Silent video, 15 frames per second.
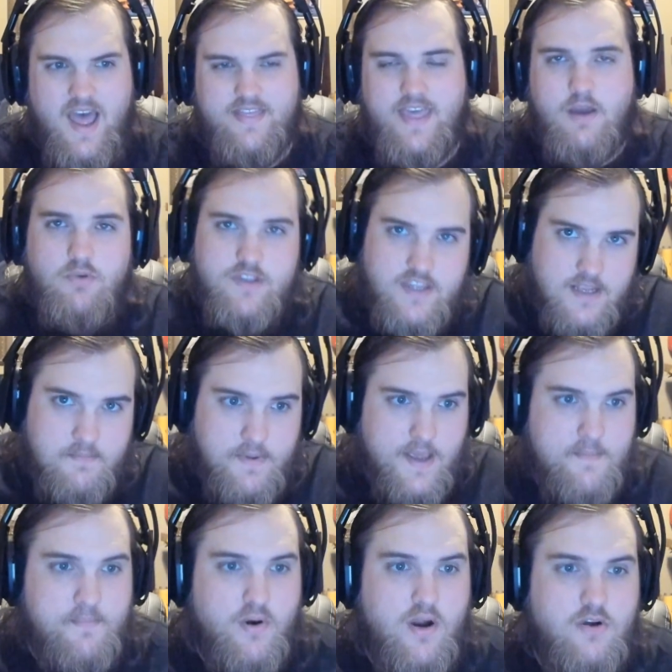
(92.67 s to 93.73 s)
They would then be
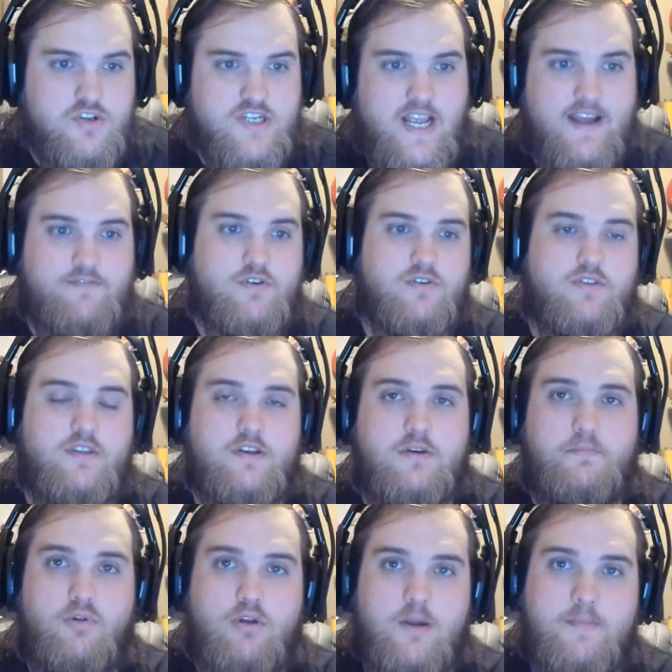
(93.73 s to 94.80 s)
approached after the
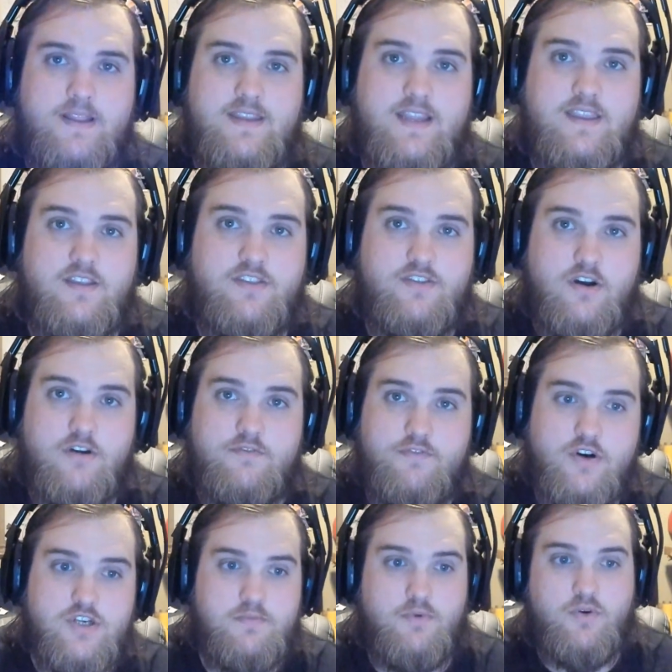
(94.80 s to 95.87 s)
deployment that the 3rd
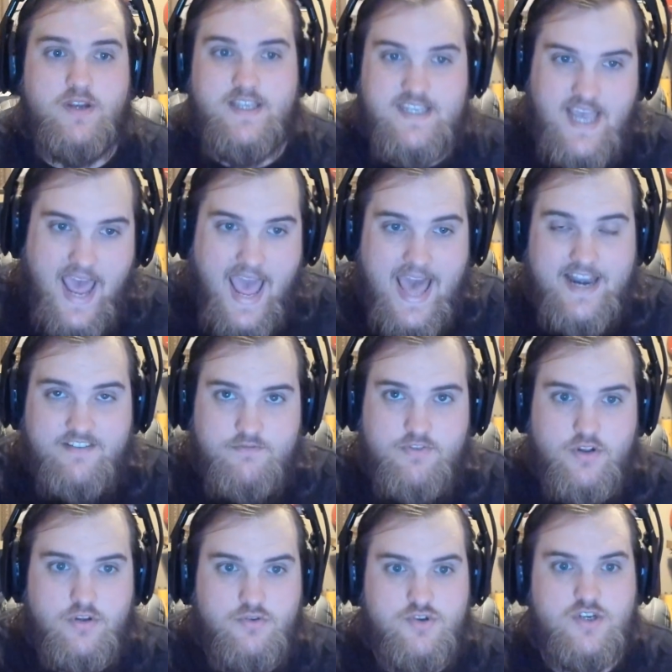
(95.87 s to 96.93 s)
1st Marines had in
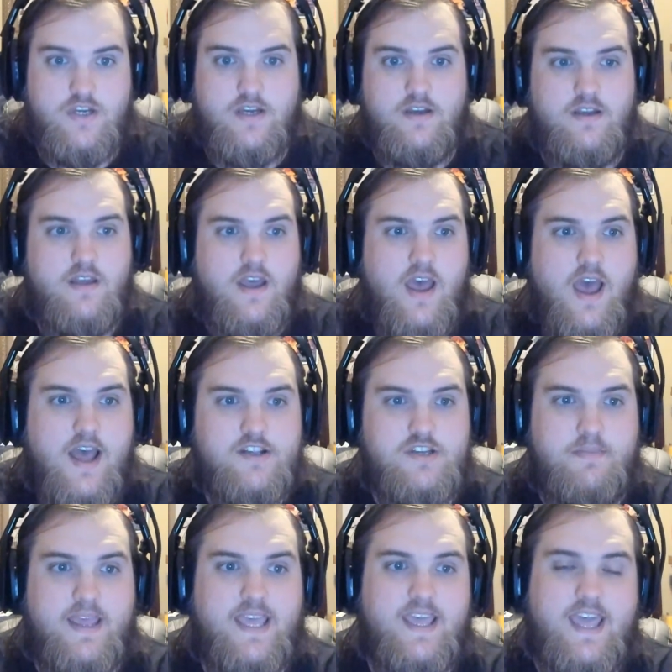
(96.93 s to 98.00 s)
Fallujah to
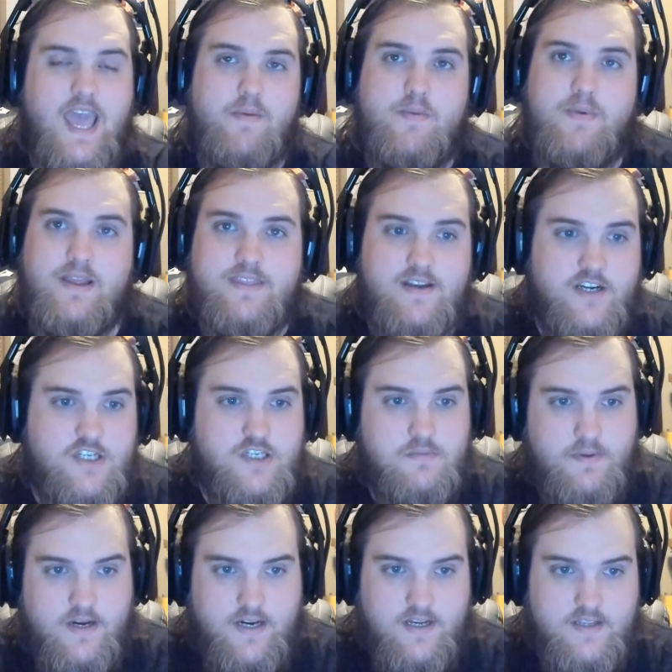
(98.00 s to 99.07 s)
make a game about their
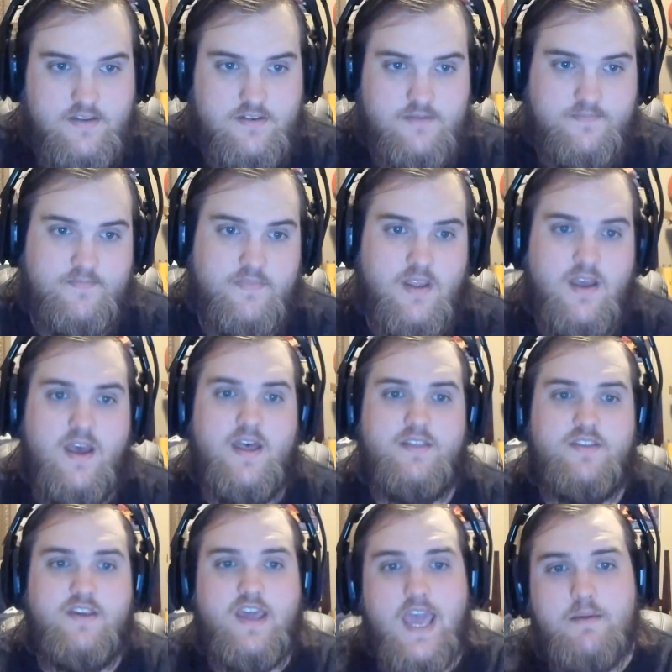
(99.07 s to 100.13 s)
experience.
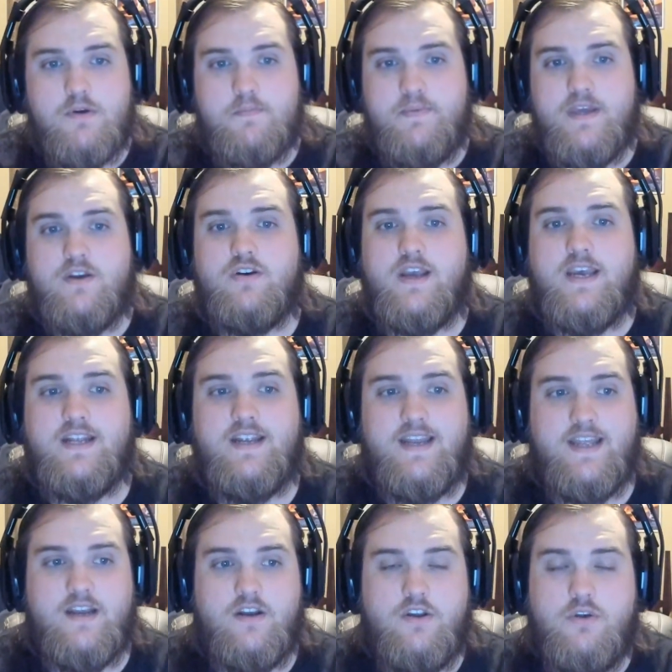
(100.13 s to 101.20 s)
The game would be created
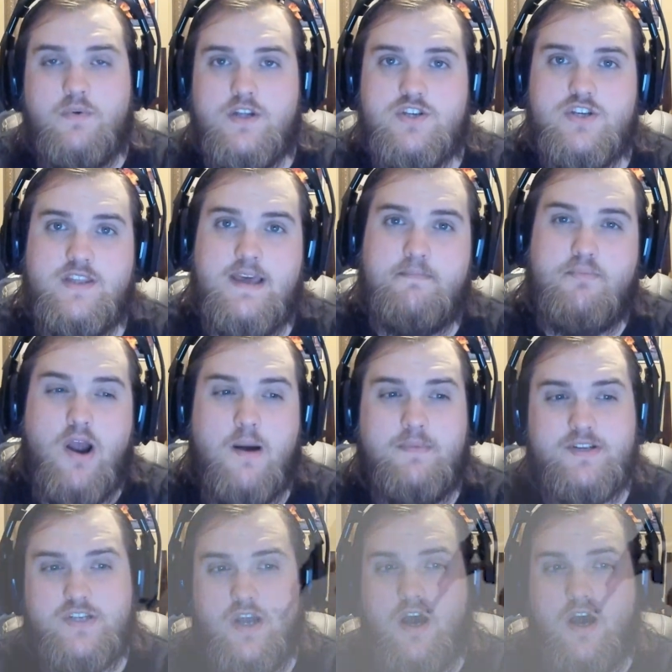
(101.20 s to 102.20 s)
in a new engine that promised